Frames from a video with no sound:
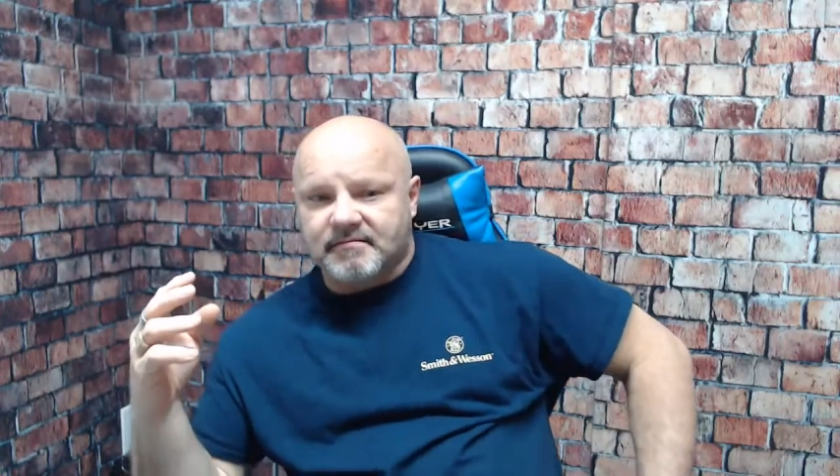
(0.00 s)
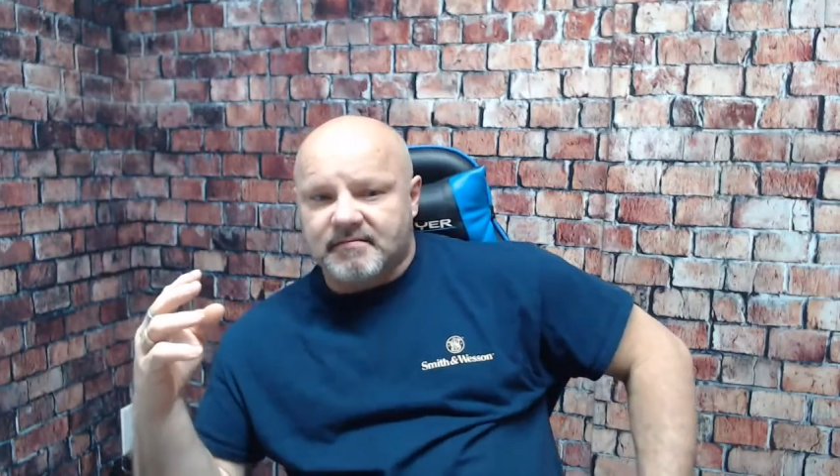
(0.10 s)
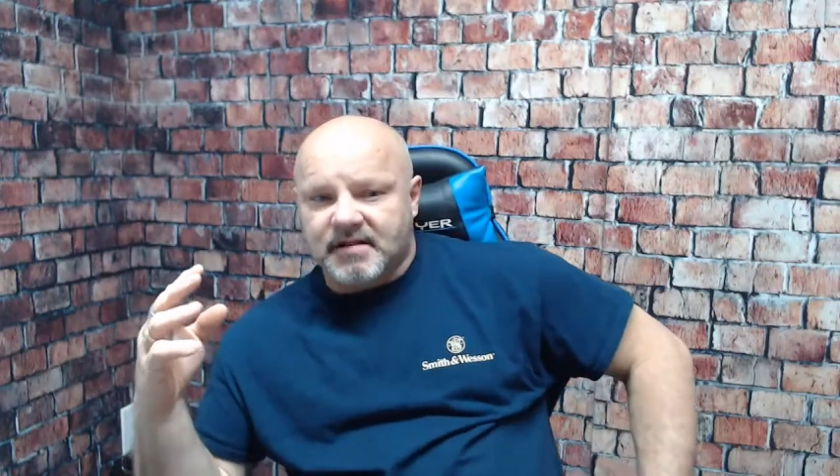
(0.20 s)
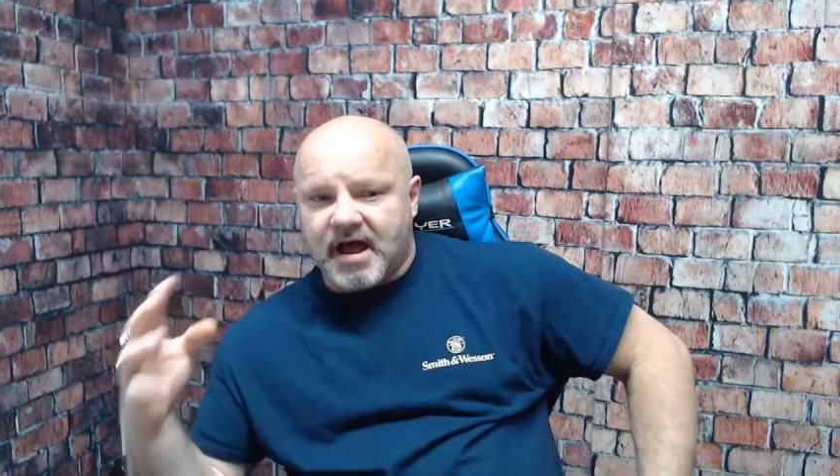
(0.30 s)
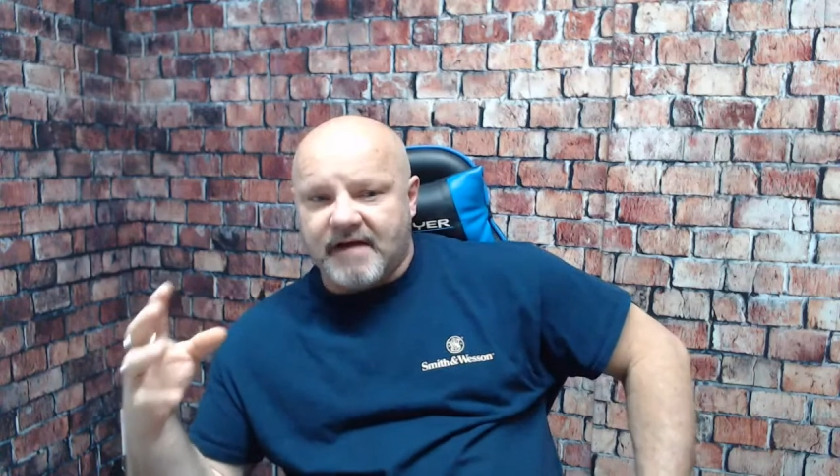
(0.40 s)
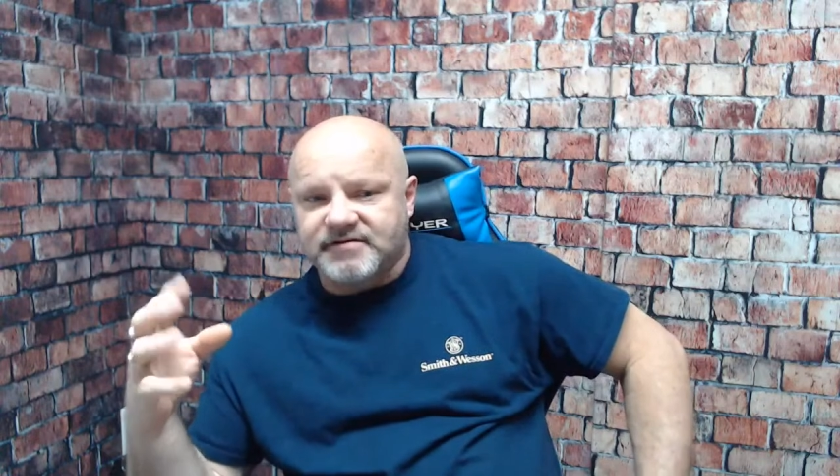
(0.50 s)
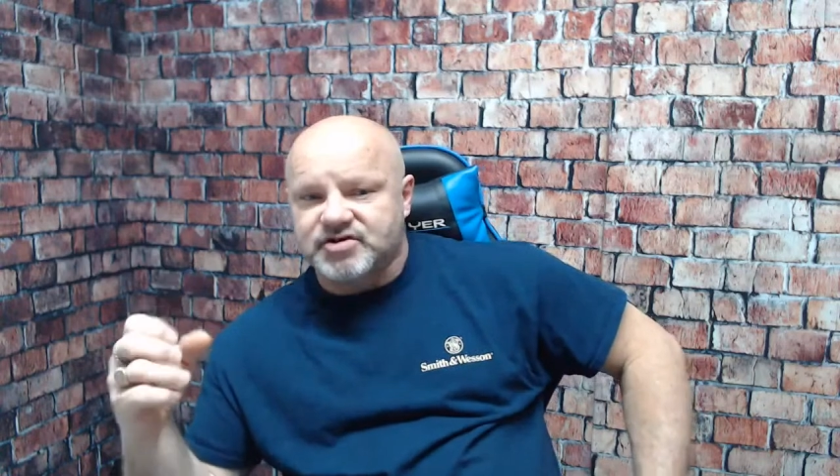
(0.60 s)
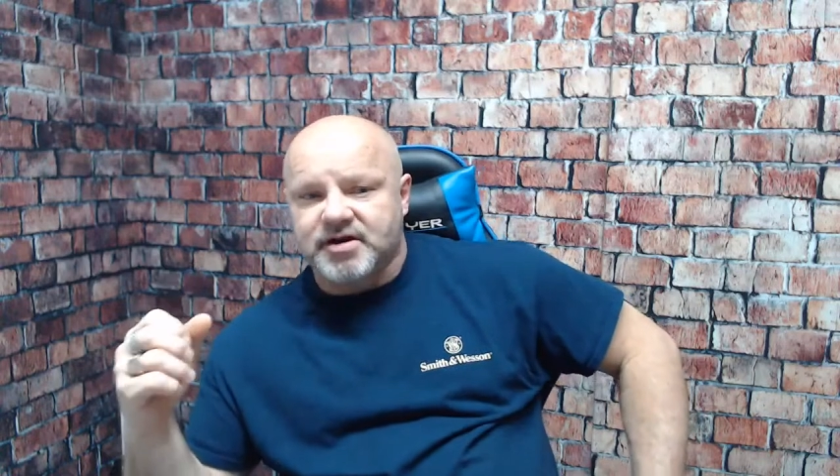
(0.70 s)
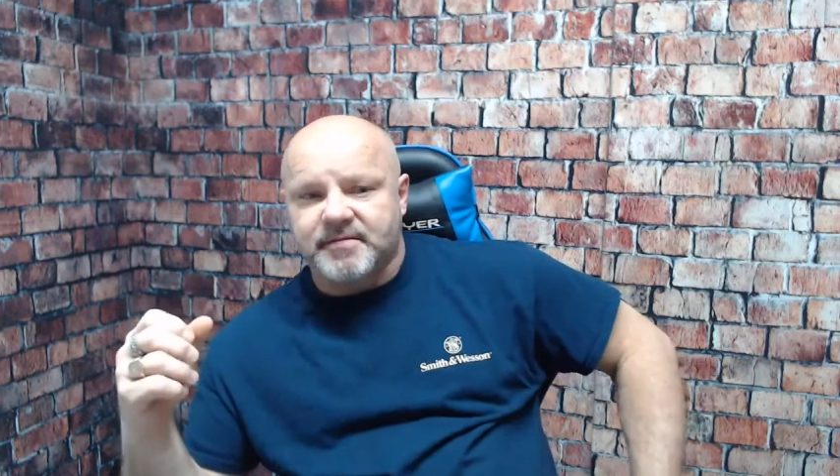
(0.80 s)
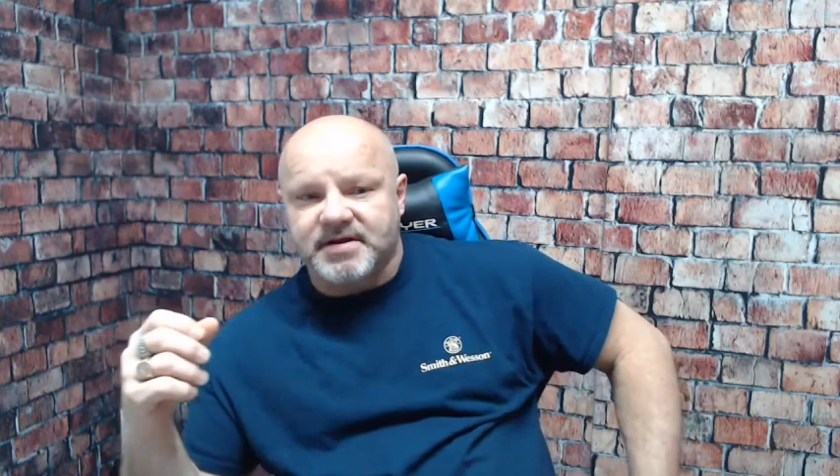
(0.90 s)
live
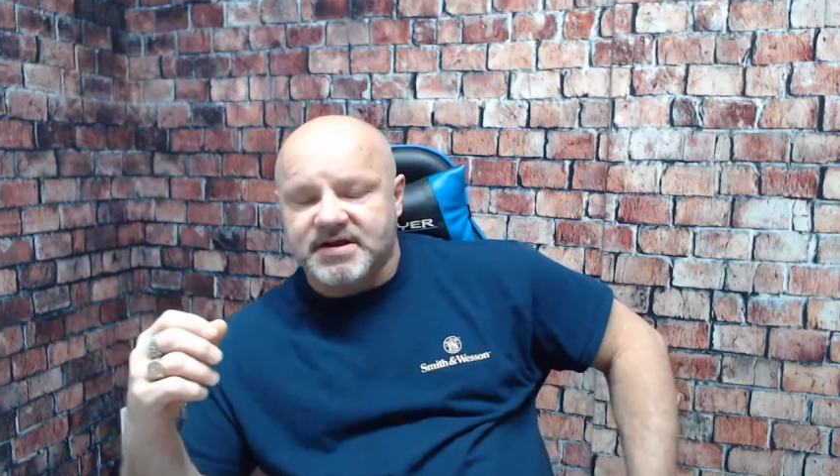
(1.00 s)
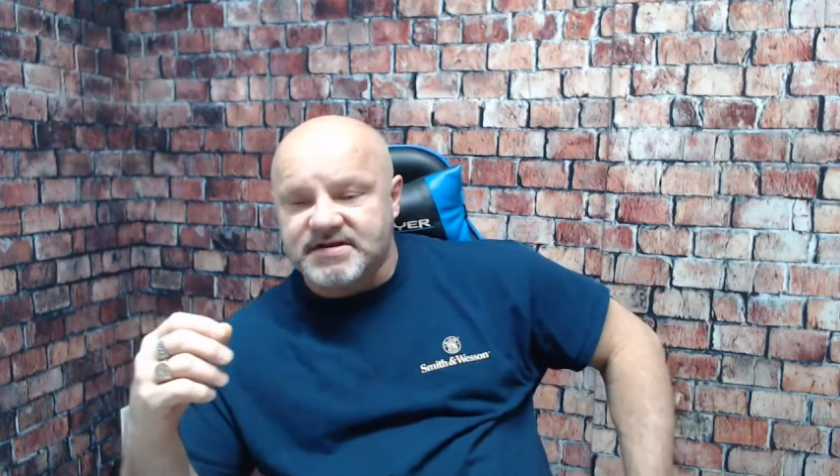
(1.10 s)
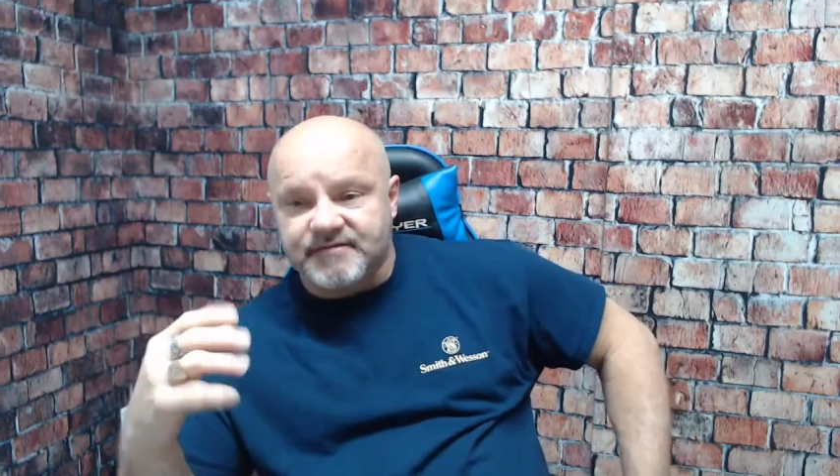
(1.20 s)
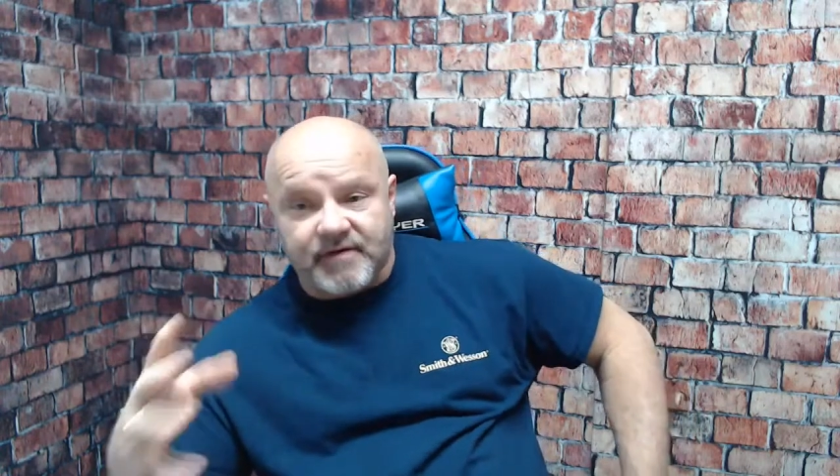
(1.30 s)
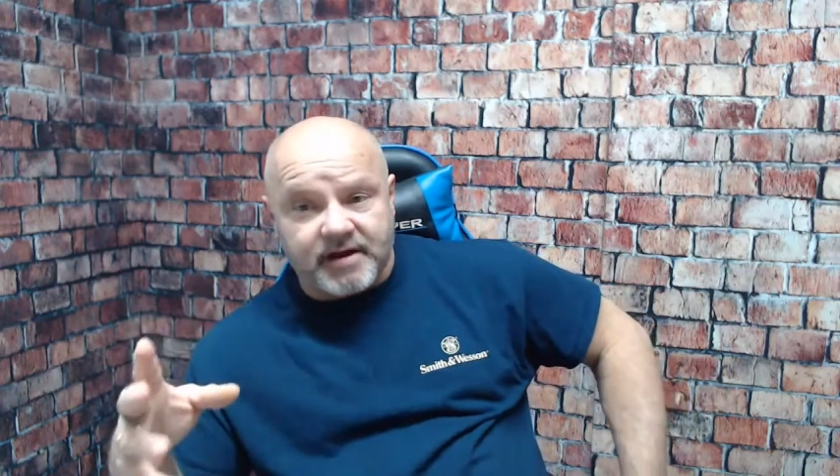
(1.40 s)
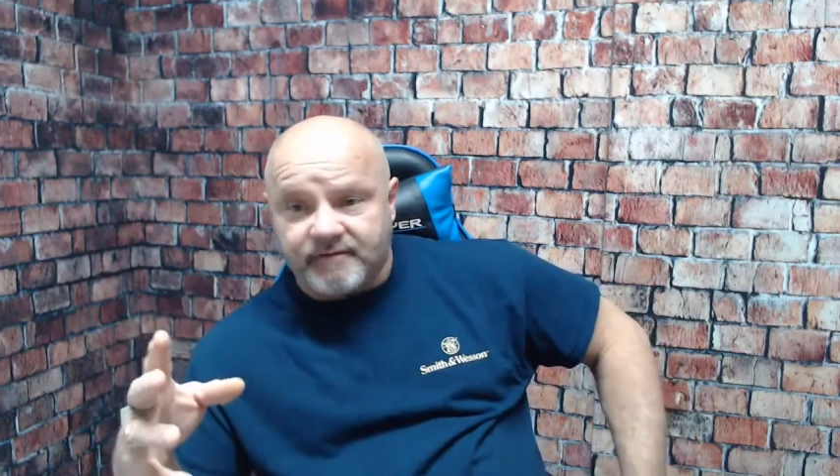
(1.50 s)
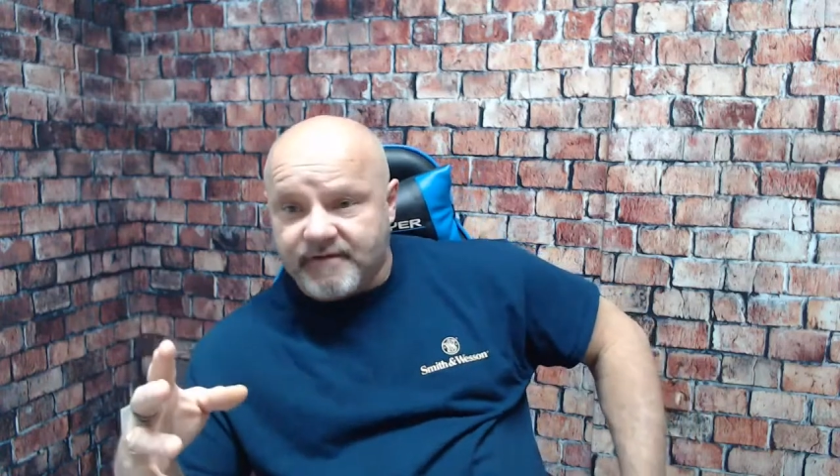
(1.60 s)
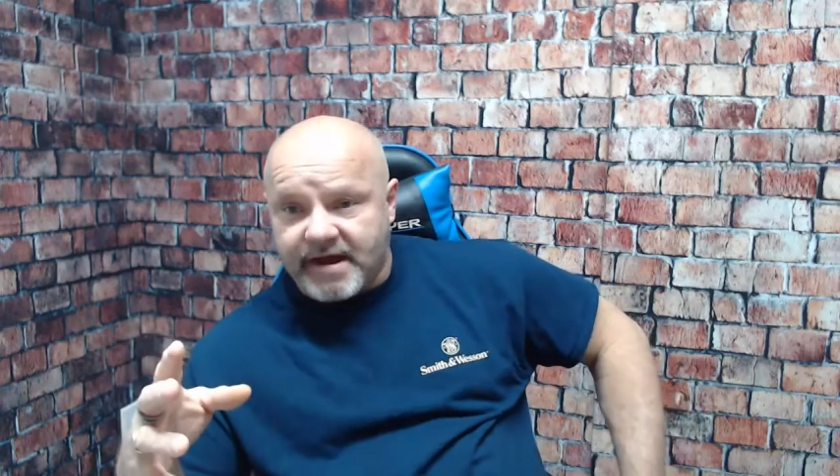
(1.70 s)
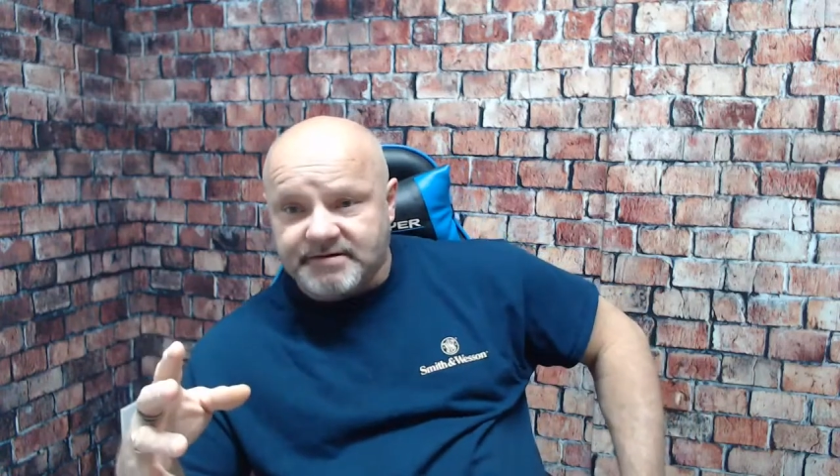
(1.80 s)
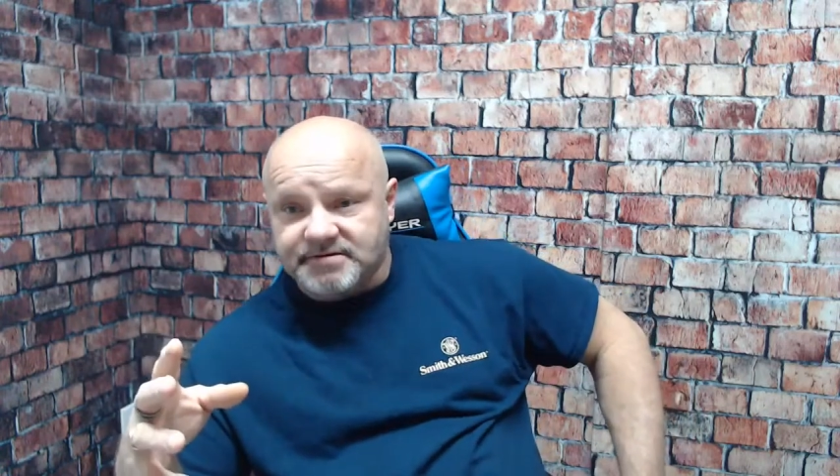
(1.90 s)
stream is a vital
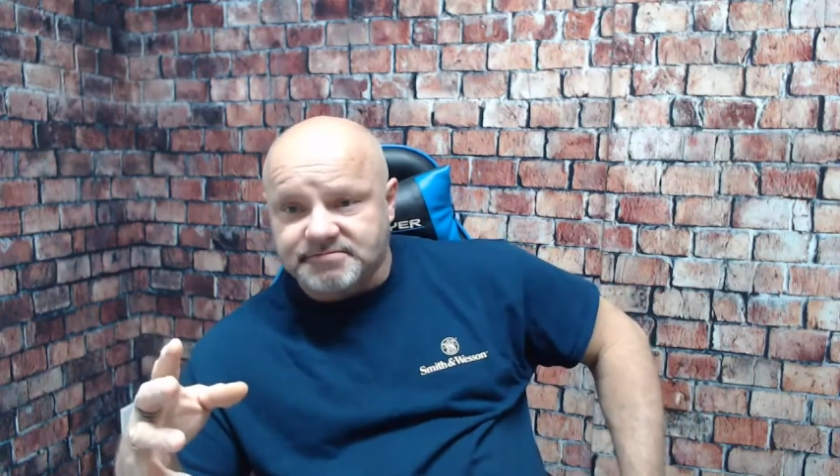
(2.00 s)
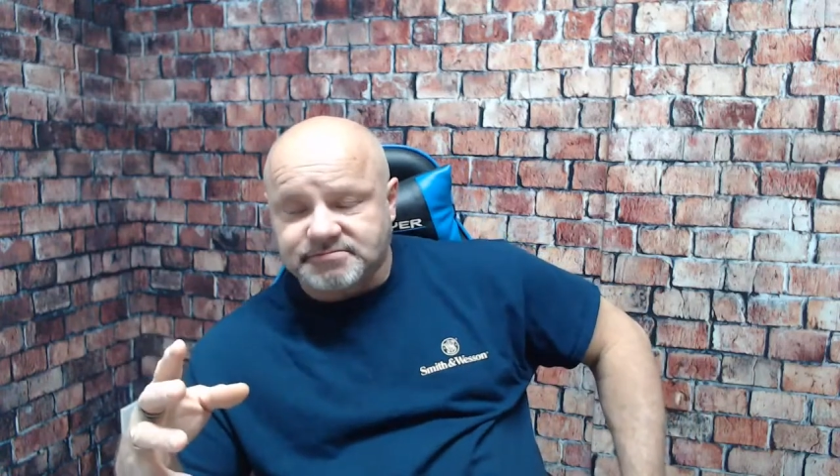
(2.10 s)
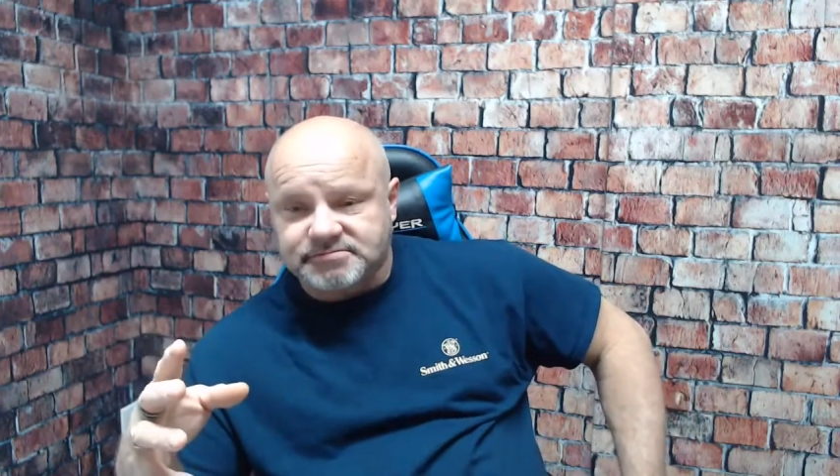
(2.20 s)
factor.